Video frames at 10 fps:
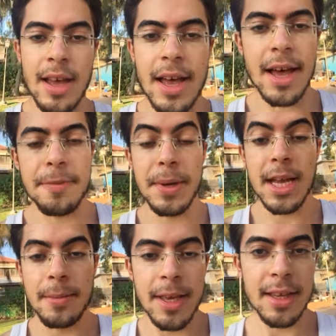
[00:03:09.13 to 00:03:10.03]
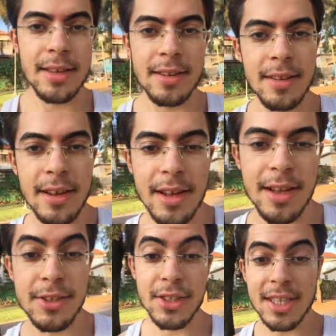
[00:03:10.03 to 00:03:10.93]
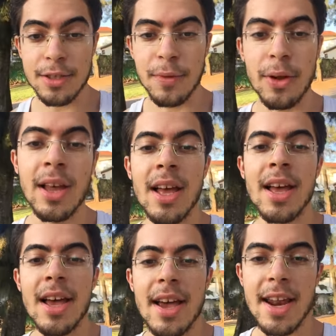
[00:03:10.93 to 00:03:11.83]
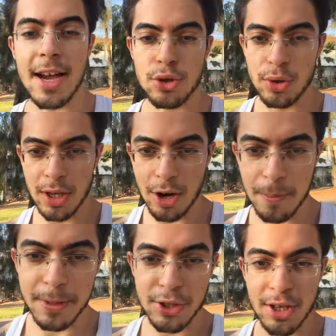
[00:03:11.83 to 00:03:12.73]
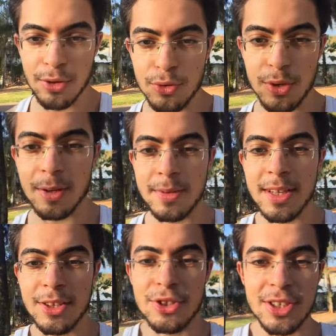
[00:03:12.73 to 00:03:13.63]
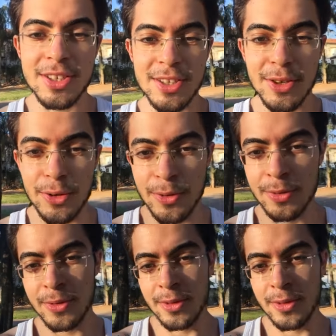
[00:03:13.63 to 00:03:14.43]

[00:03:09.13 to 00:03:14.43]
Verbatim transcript: at becoming uh, successful and actually accomplishing your dreams, not just, you know,